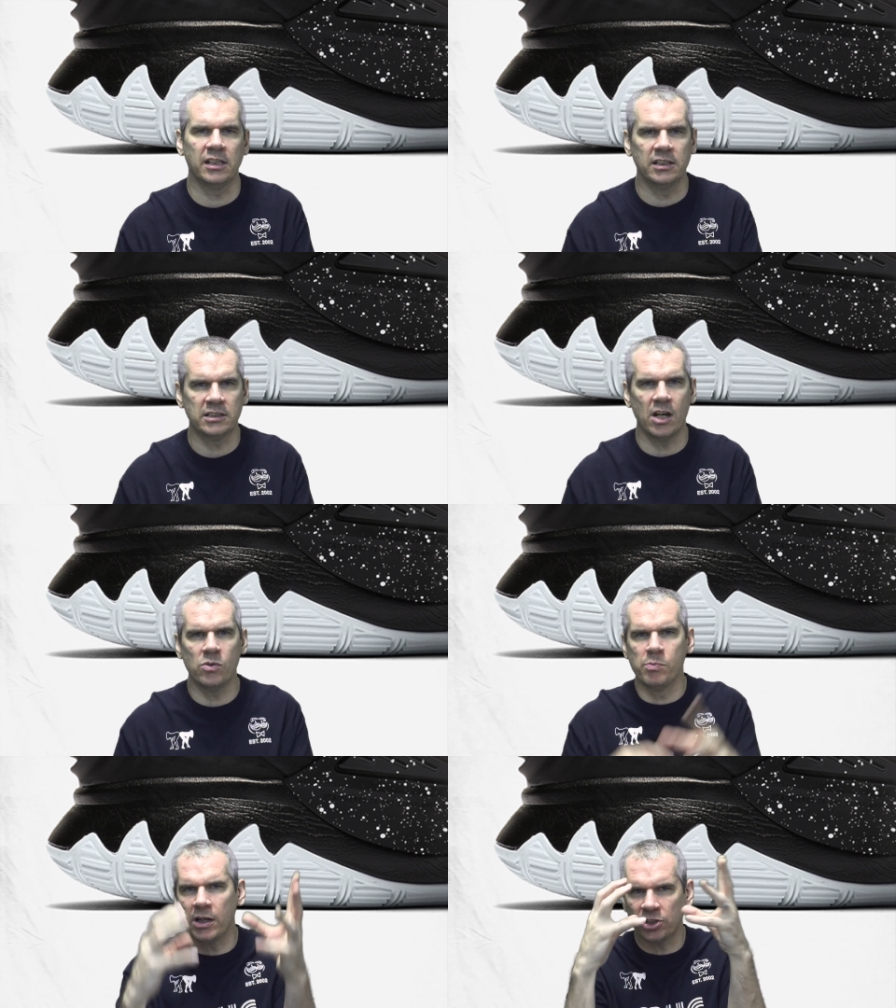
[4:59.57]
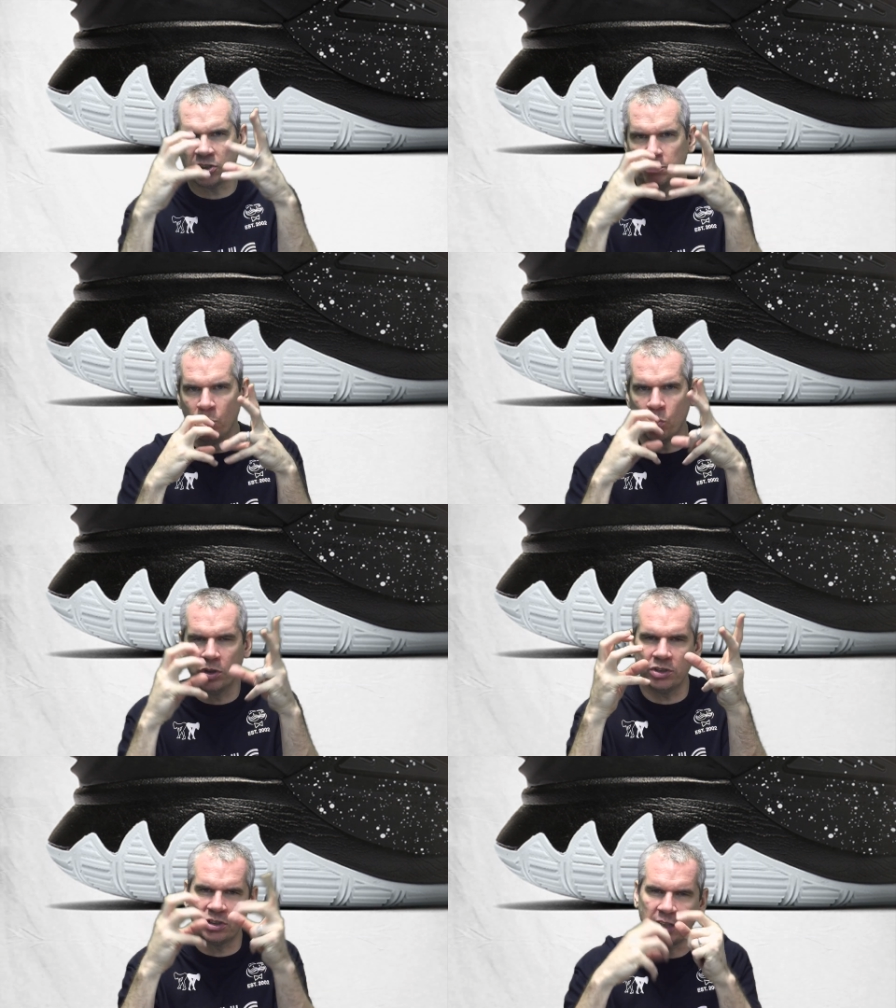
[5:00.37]
and it's now much
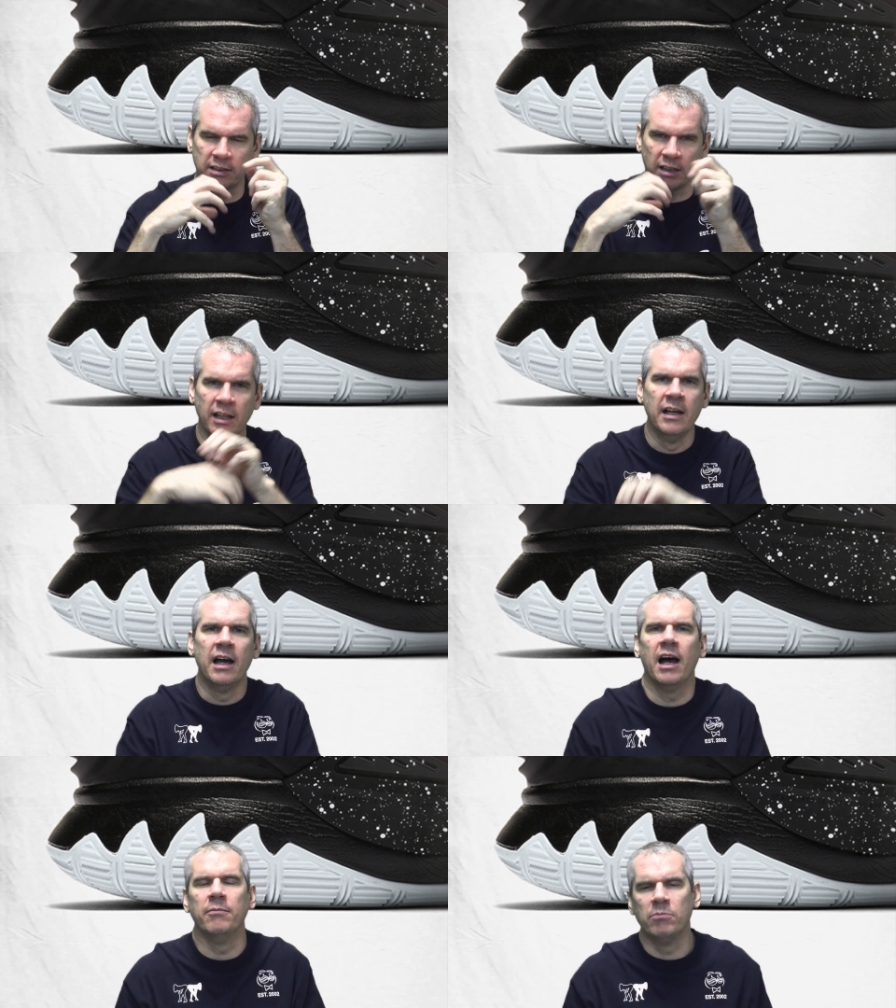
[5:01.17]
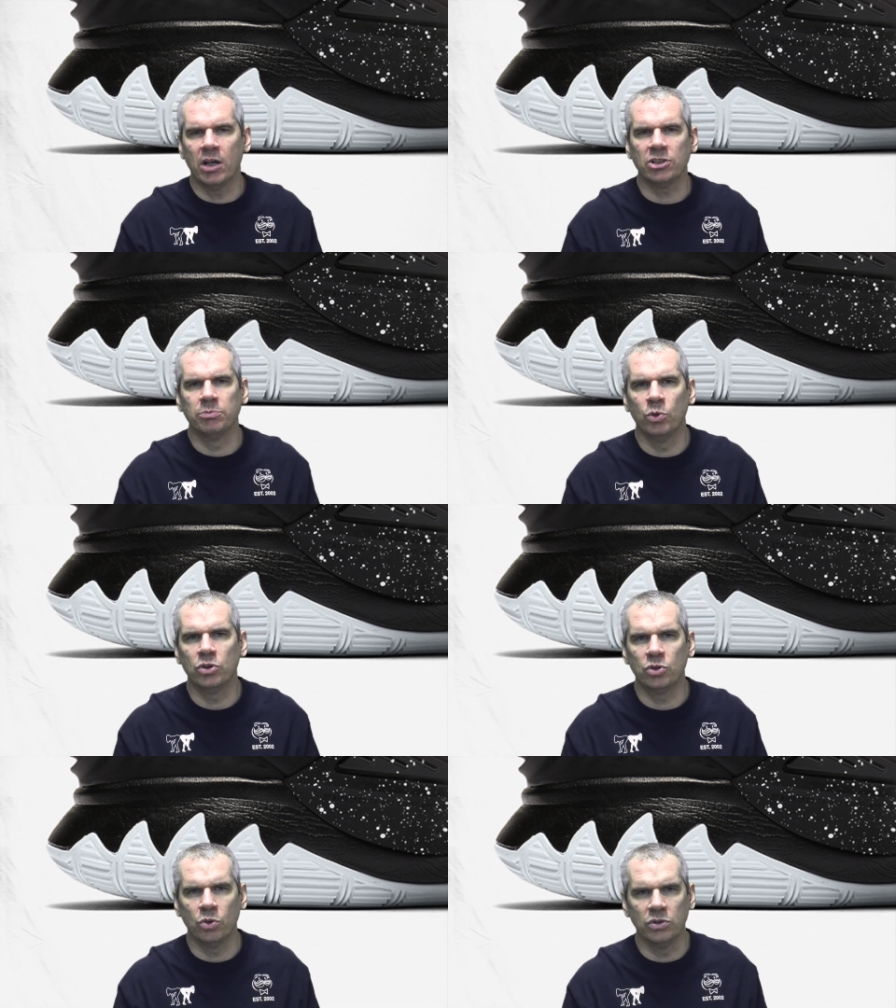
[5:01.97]
more subtle and much more
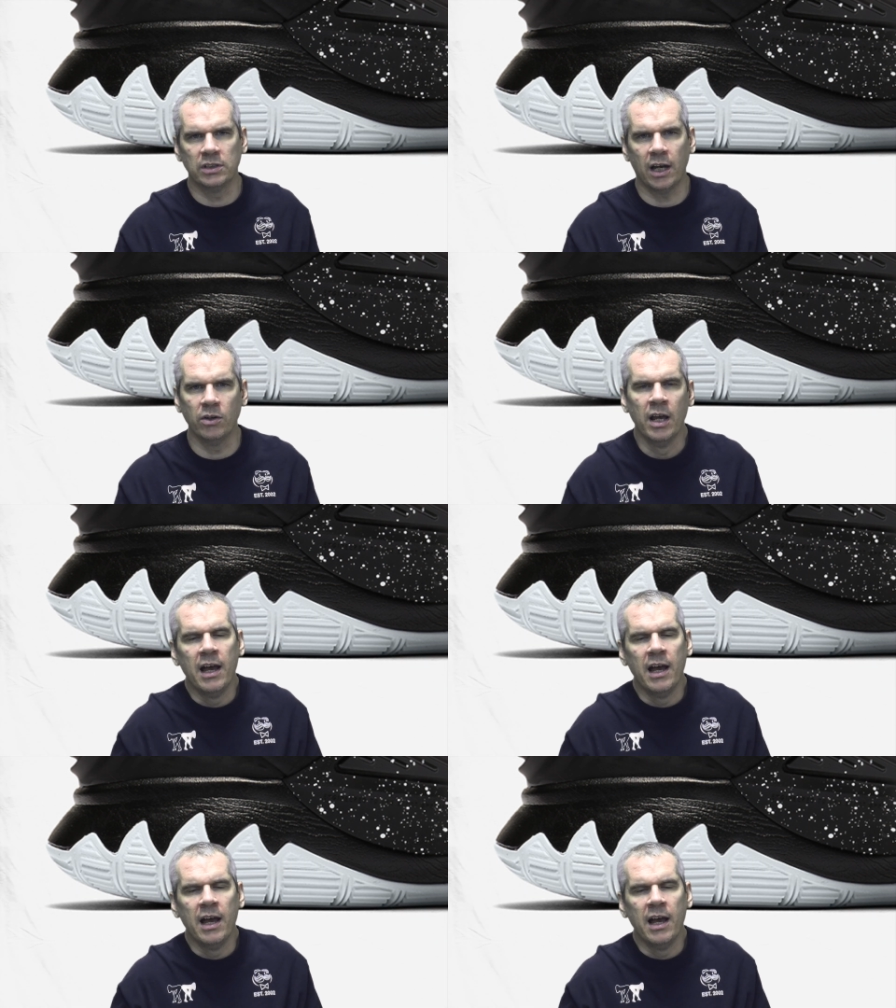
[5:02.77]
toned down.